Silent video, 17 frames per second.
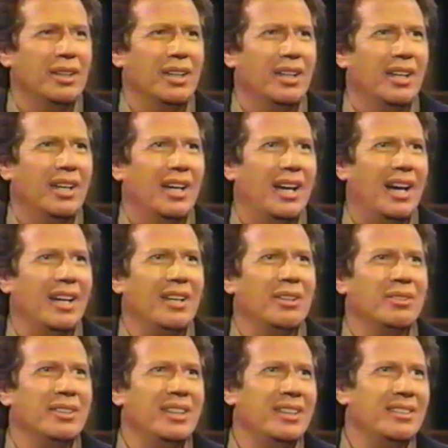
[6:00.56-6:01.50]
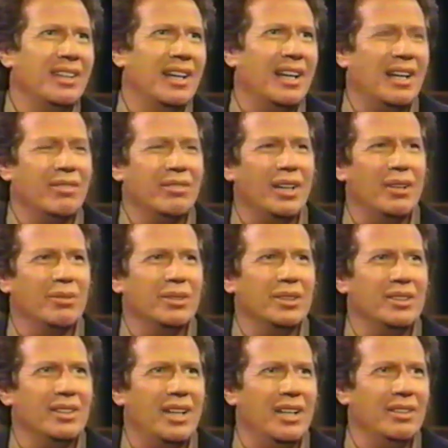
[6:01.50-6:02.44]
I don't need that. I've got
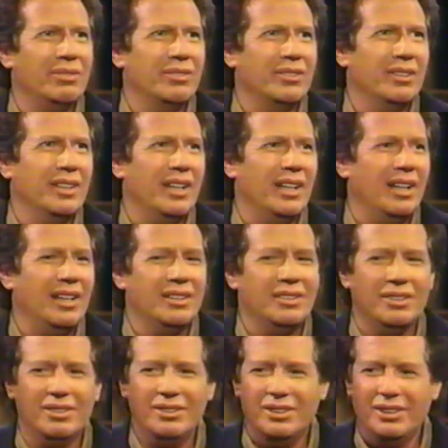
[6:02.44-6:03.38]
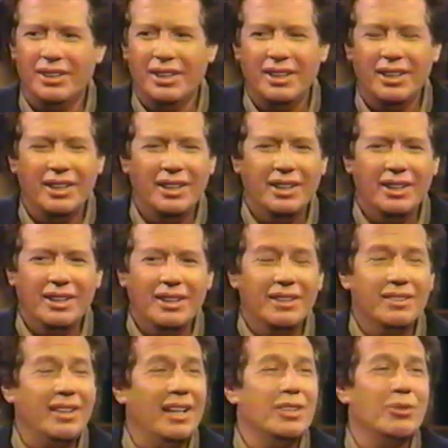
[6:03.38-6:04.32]
real life for that.
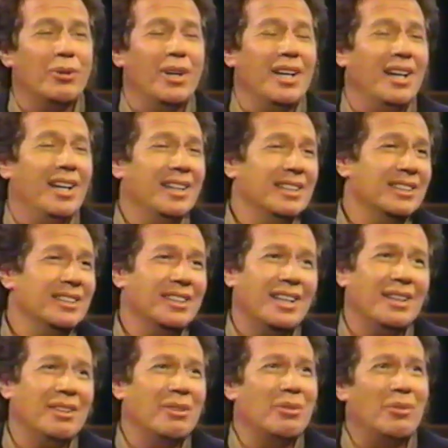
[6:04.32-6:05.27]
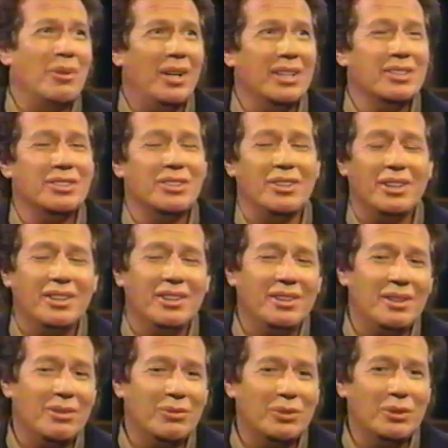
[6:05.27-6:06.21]
That's why, honestly, I don't watch
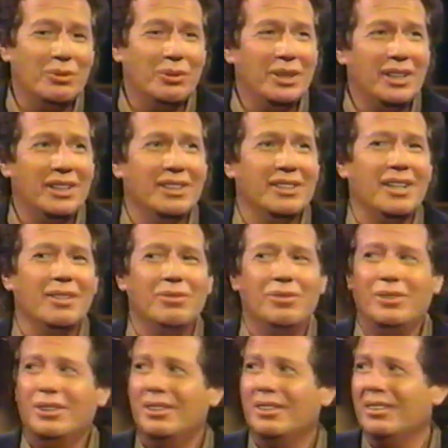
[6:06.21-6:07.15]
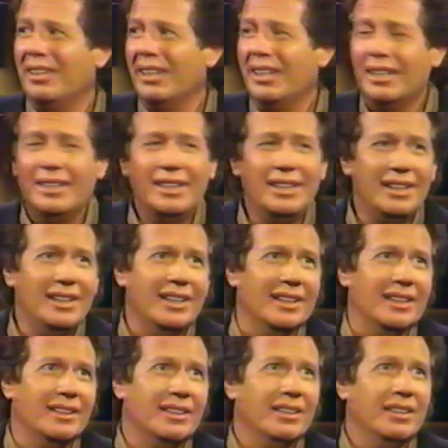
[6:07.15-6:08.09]
every week, because I feel like an idiot.